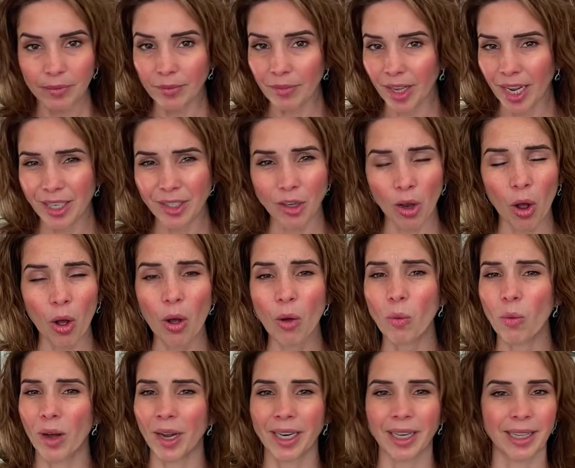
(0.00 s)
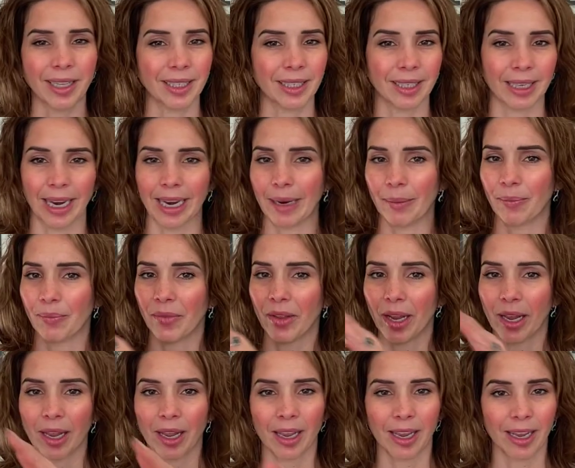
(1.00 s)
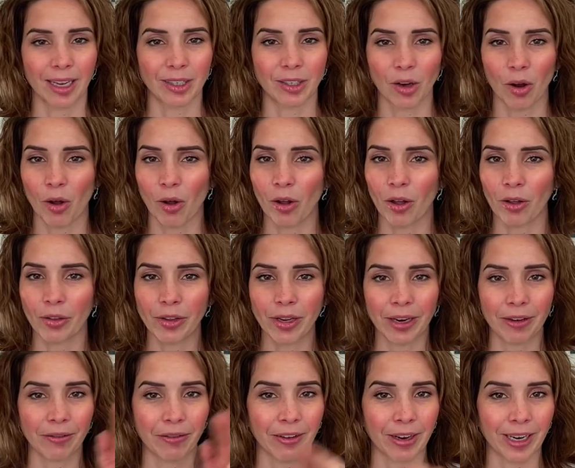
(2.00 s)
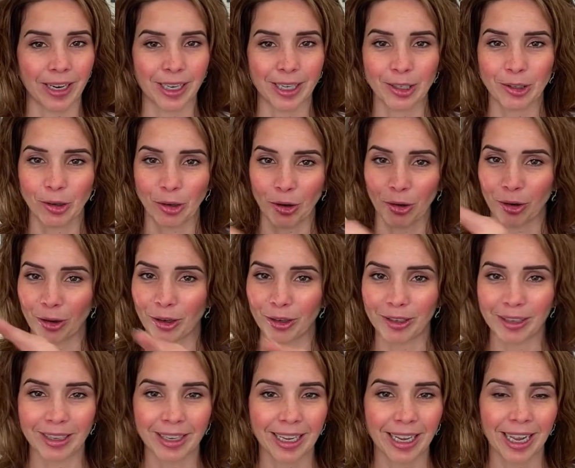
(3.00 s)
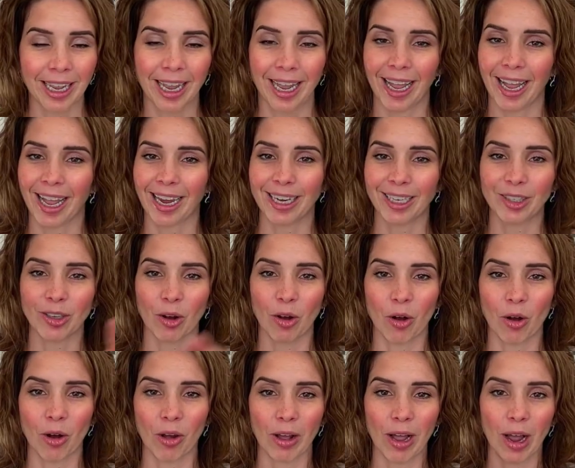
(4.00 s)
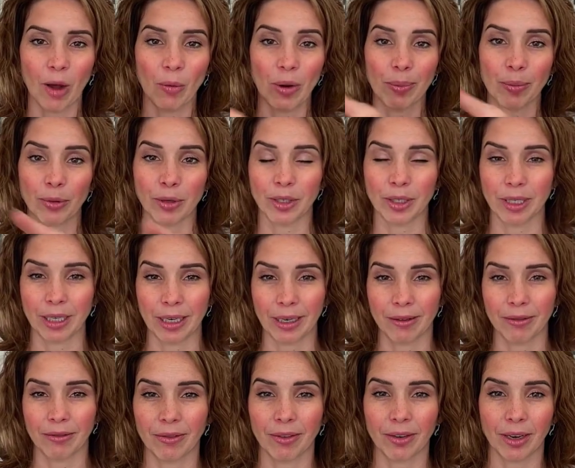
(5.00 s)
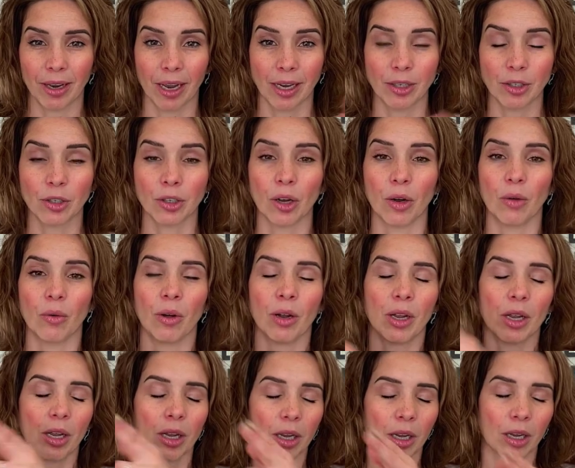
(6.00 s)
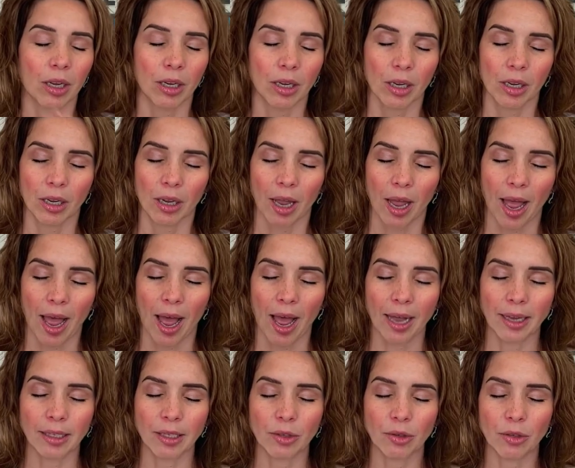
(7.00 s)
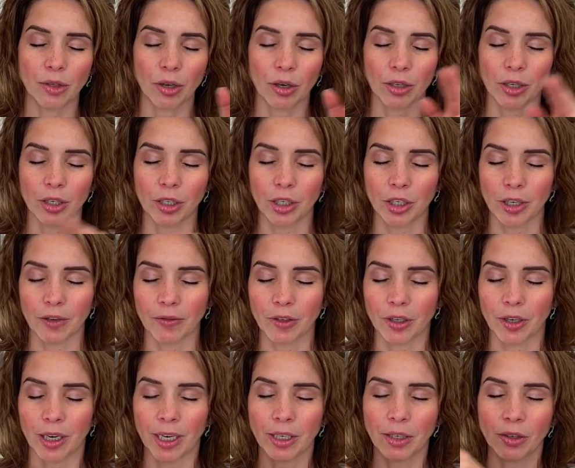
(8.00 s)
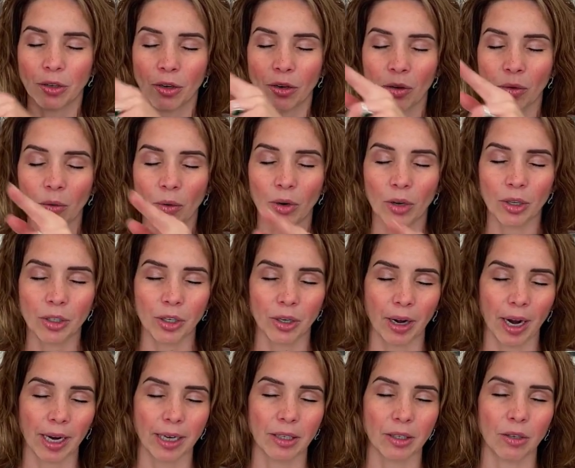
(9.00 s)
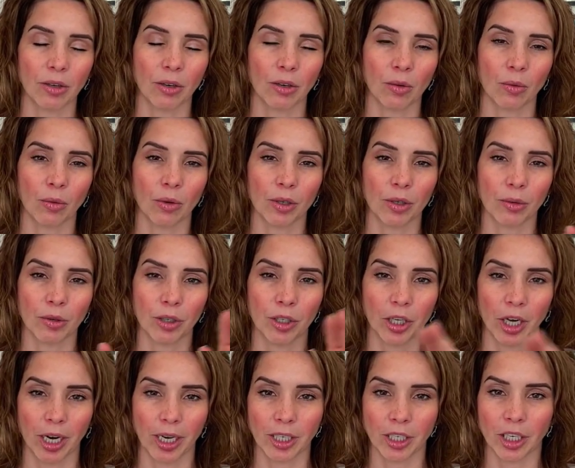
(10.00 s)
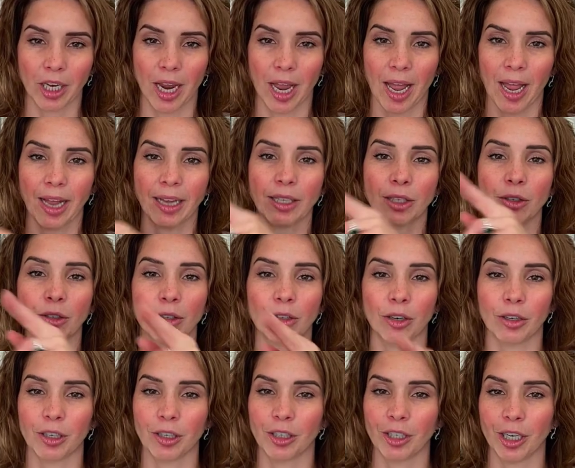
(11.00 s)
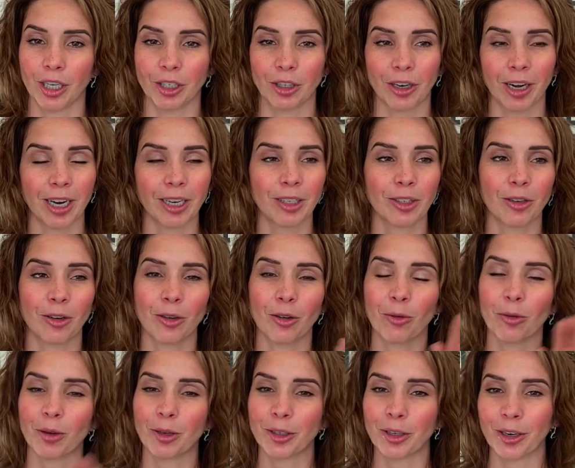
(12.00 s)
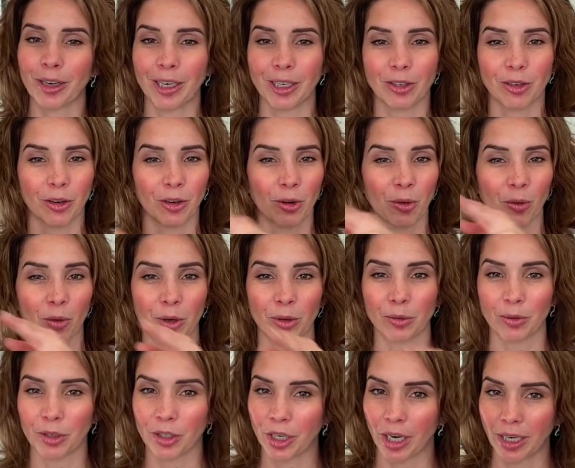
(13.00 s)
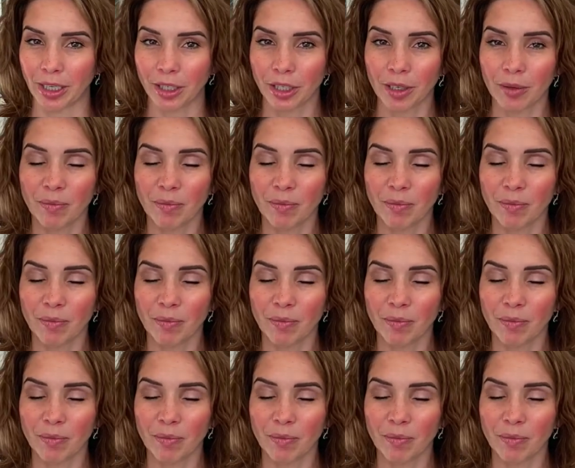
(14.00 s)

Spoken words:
It's all one and the same. It's all the infinity circle. And it's all how we perceive. Okay, so as you start to shift your internal world, your external world will change. As you start to change your external world, your internal world will change.